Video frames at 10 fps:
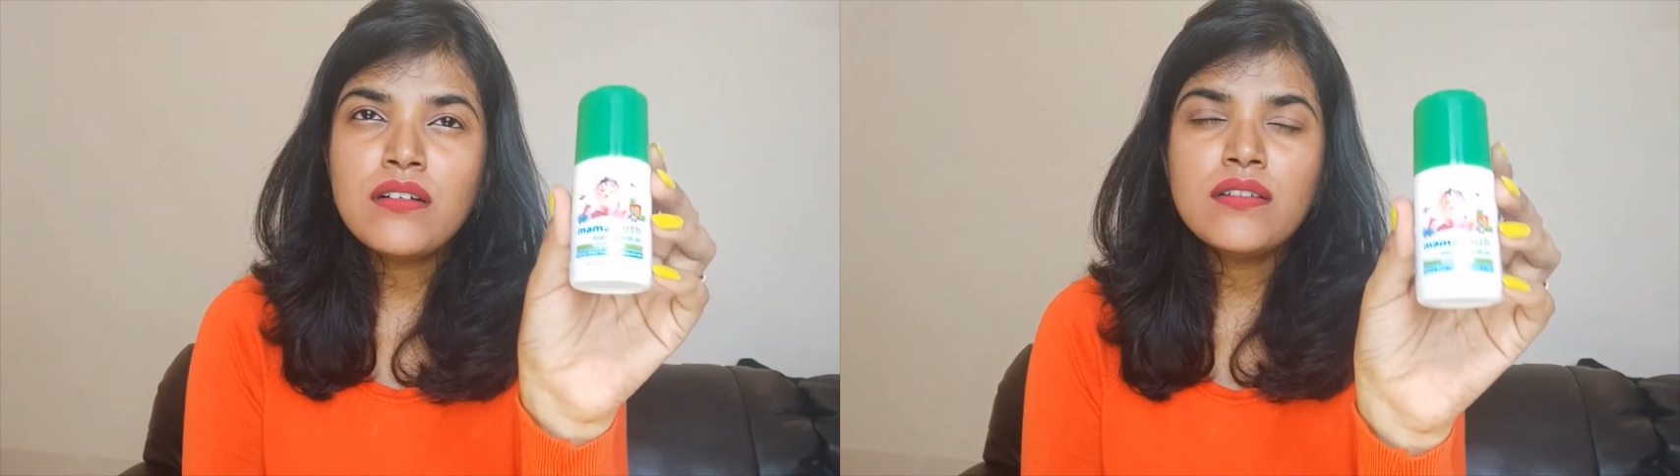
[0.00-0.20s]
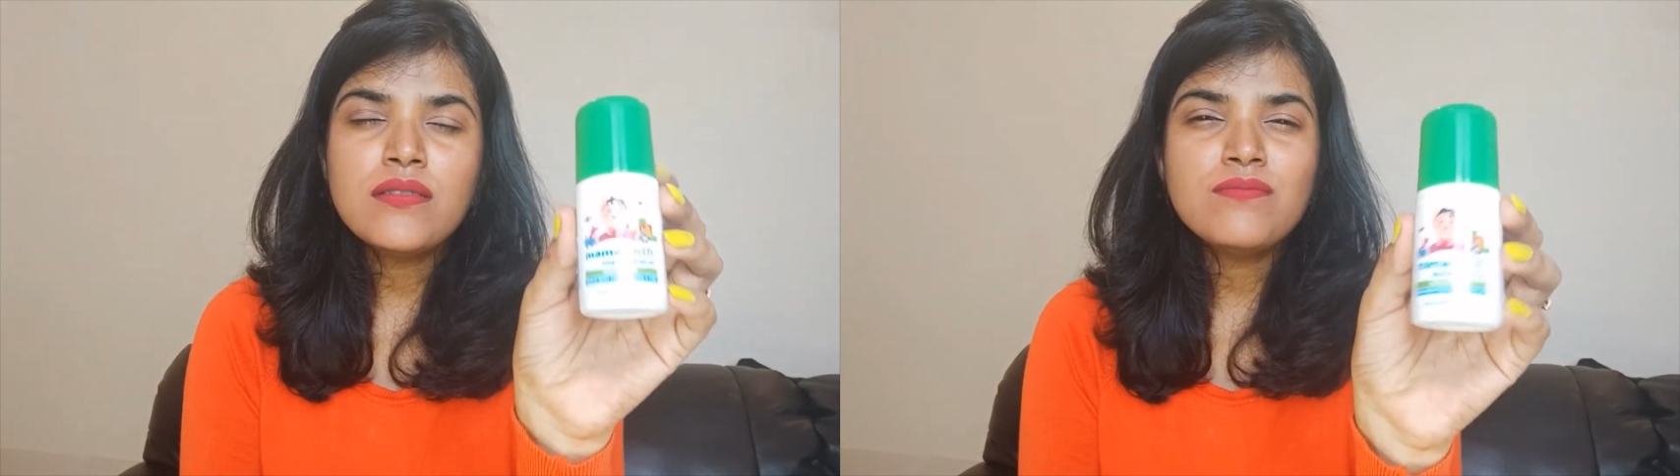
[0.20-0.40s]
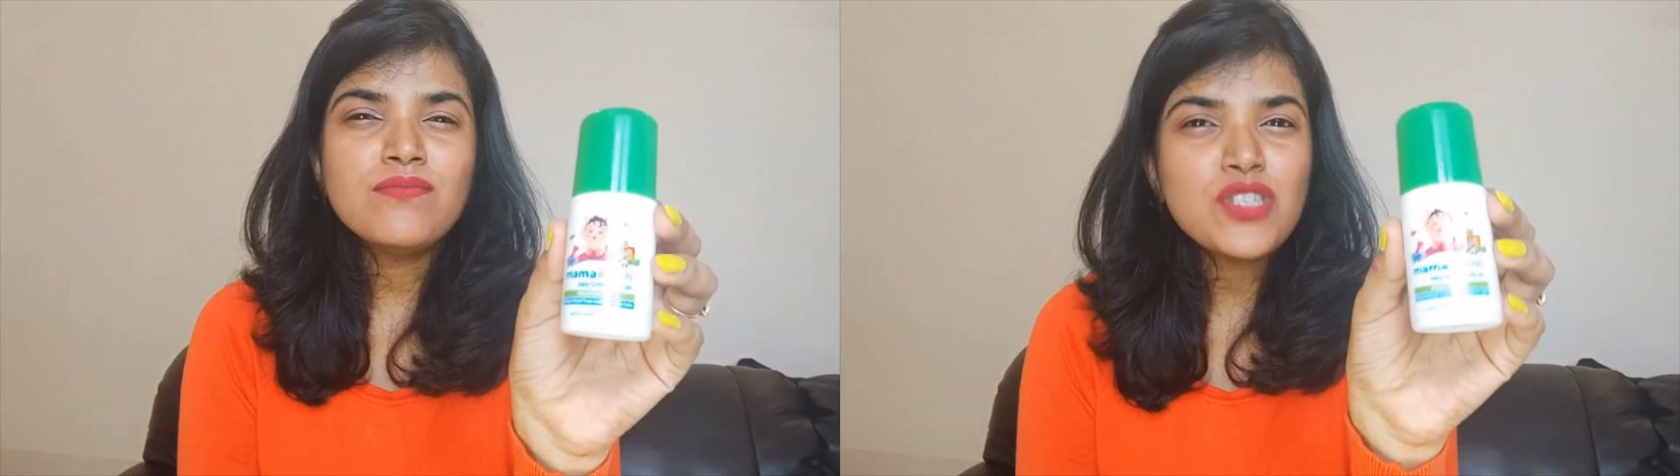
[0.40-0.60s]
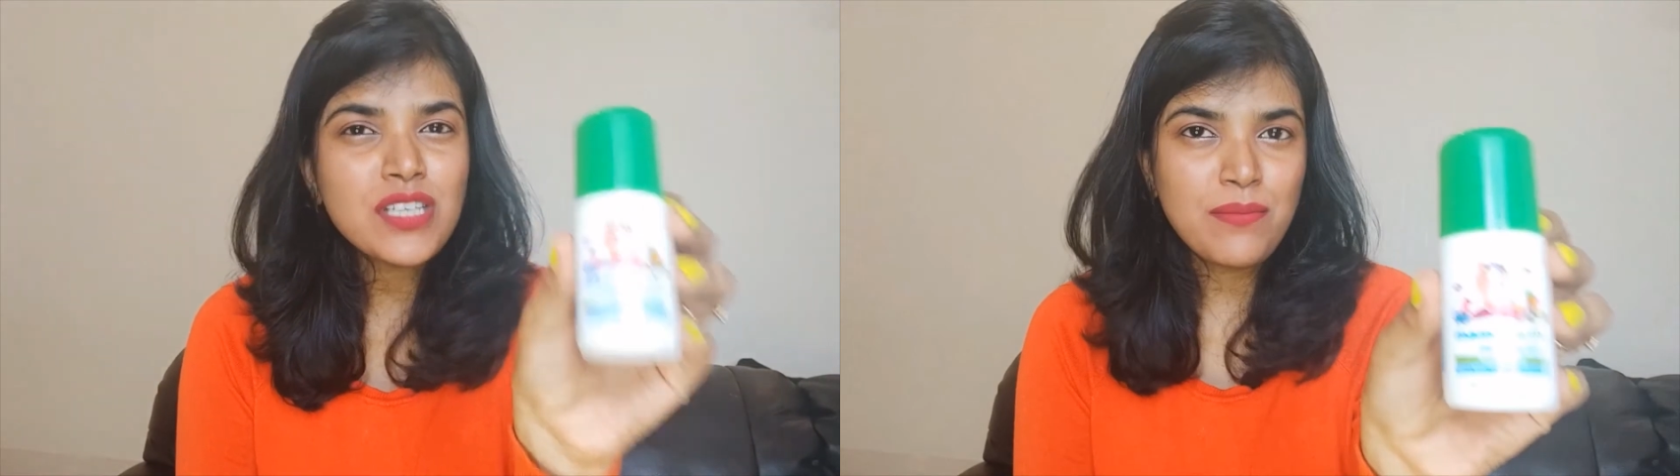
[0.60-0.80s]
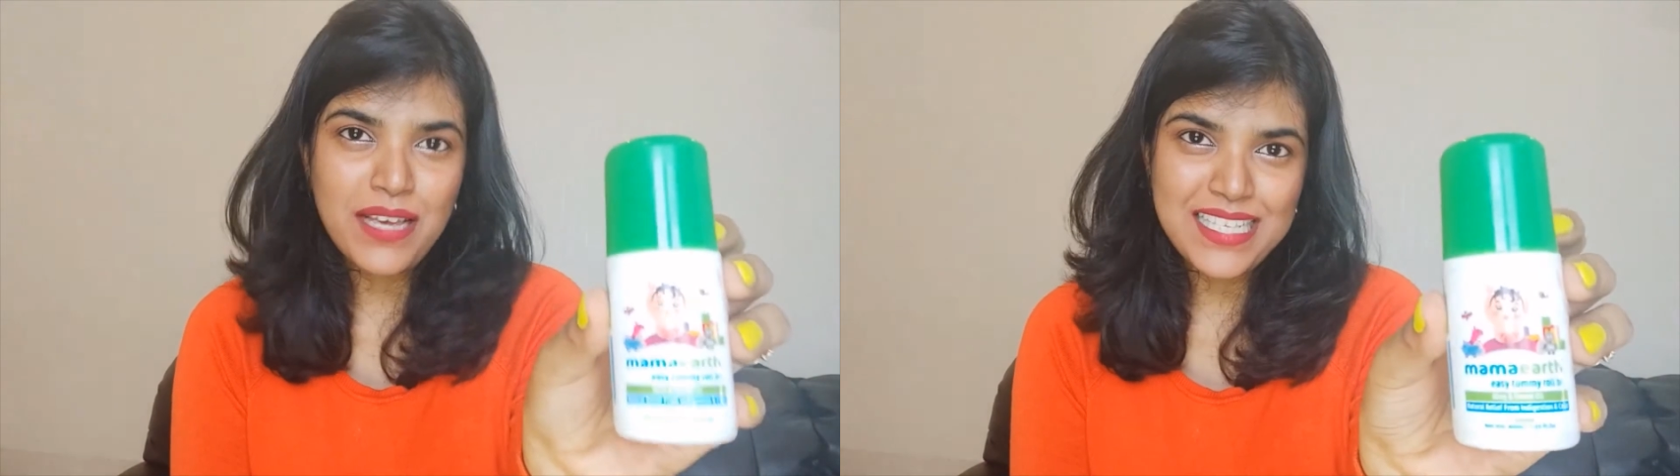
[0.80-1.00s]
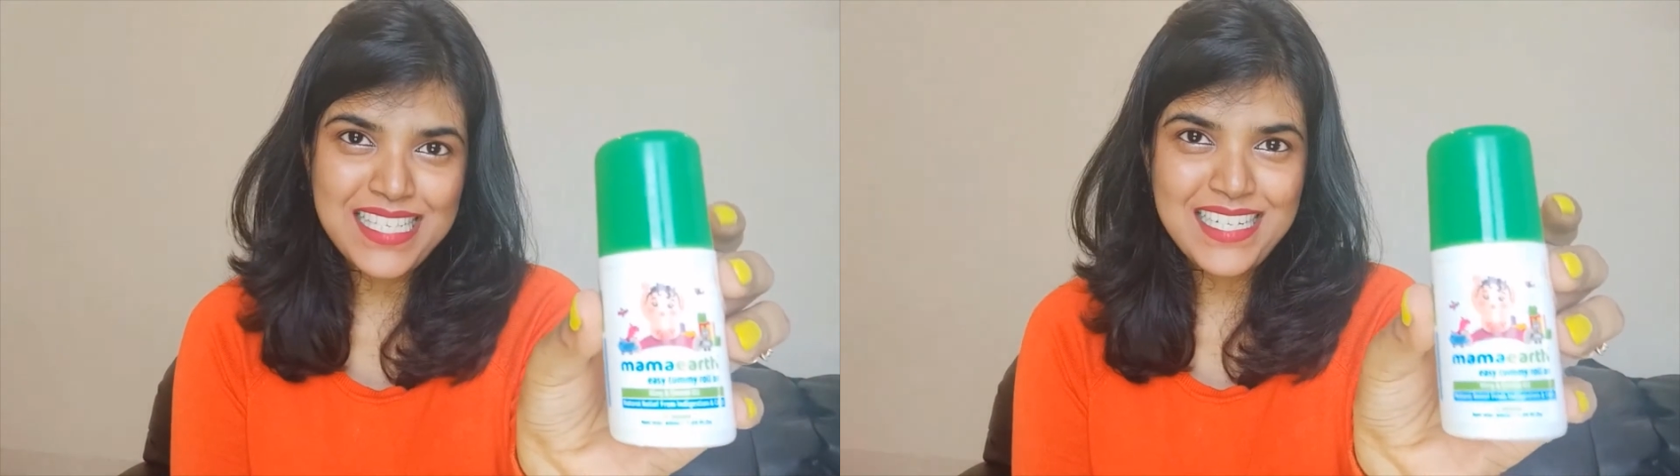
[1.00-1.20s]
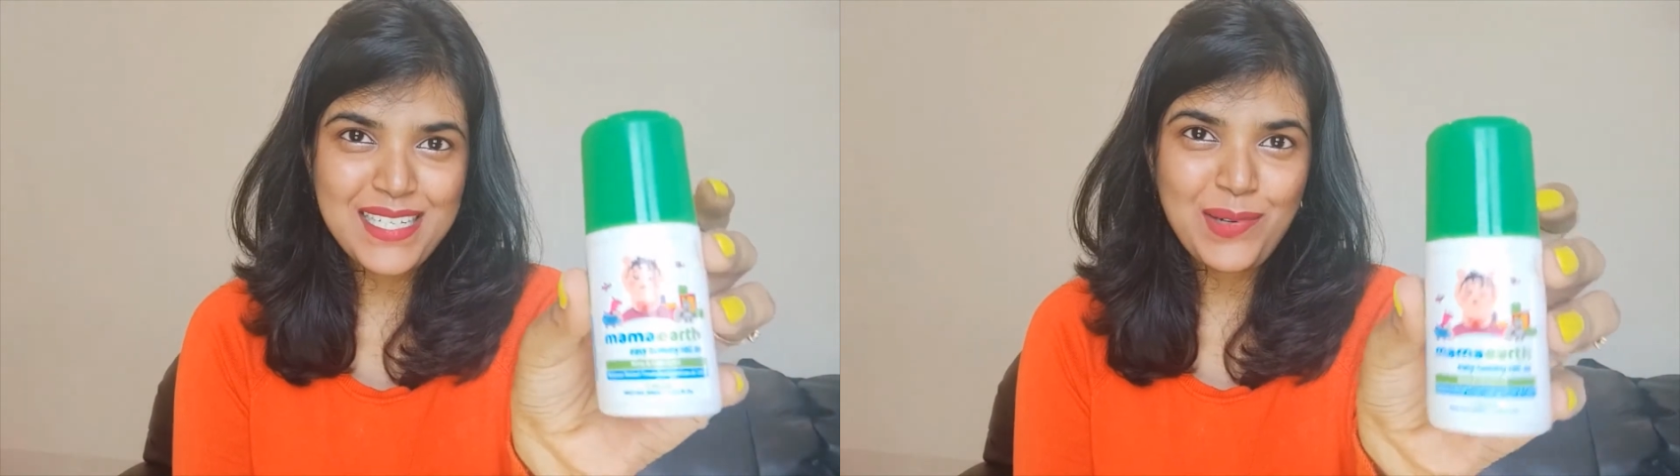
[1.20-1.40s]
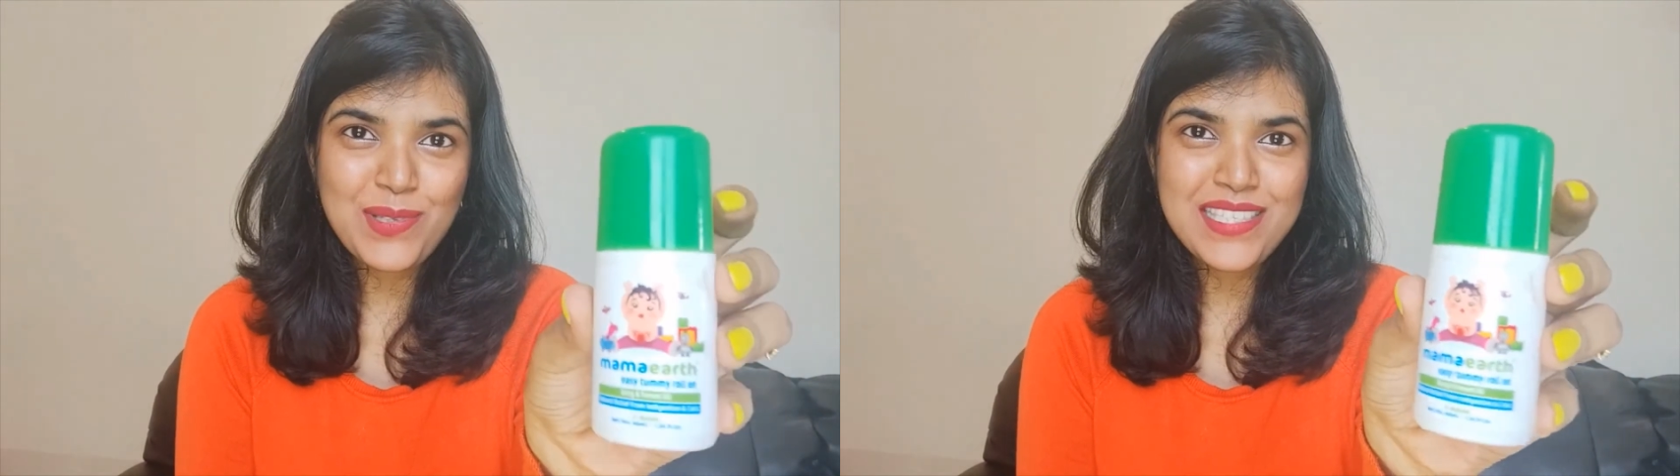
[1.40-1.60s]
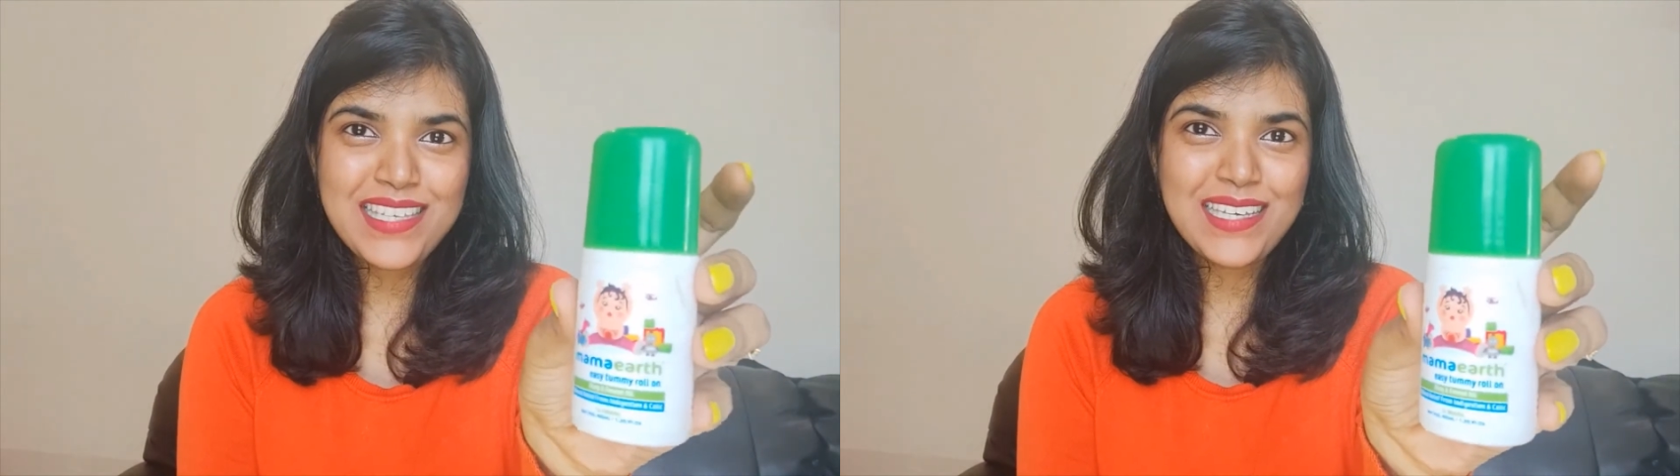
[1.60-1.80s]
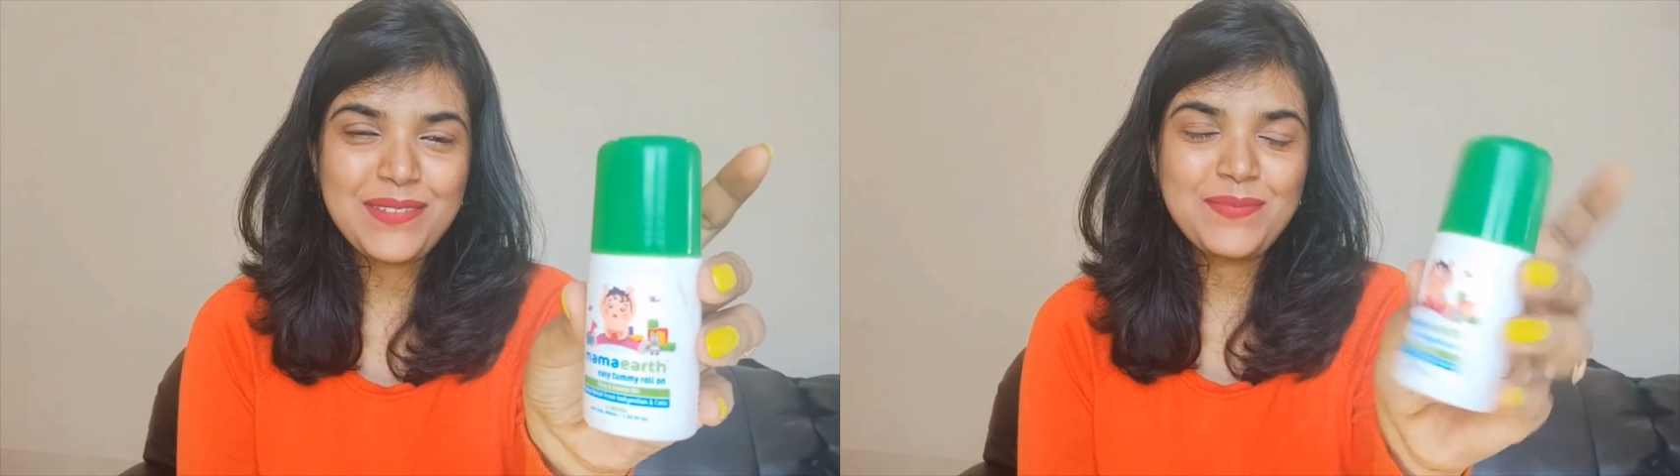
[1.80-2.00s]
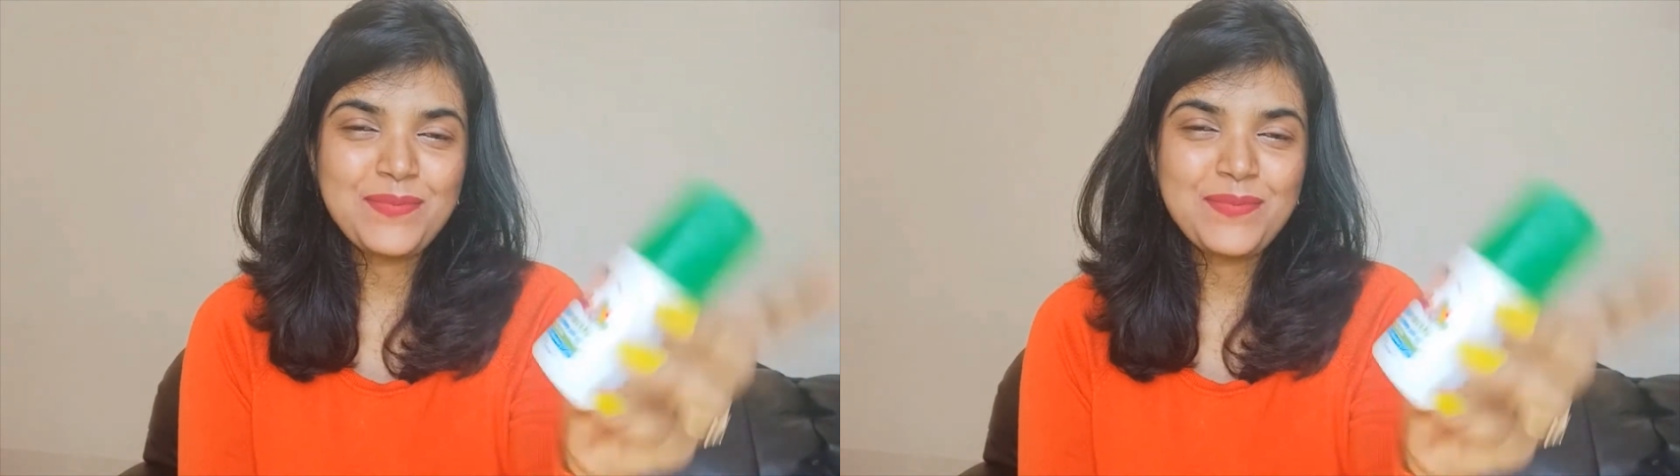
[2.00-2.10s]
to some extent, I would say.